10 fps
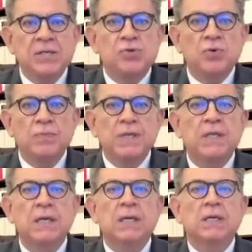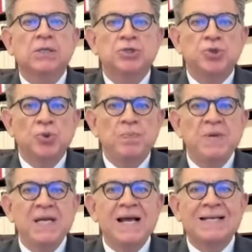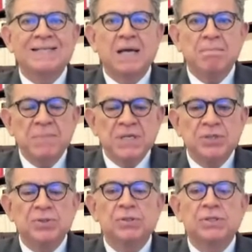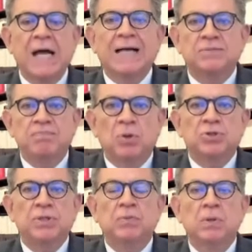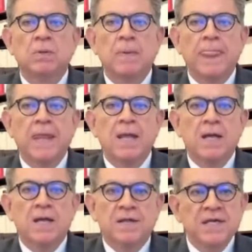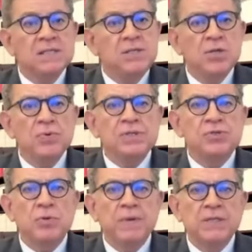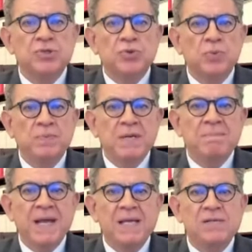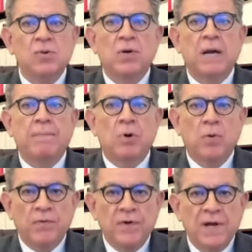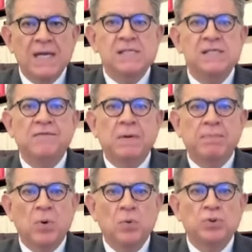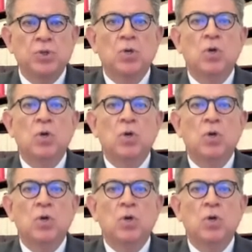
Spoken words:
instrument should be as ambitious as possible. This new instrument should be based on a comprehensive approach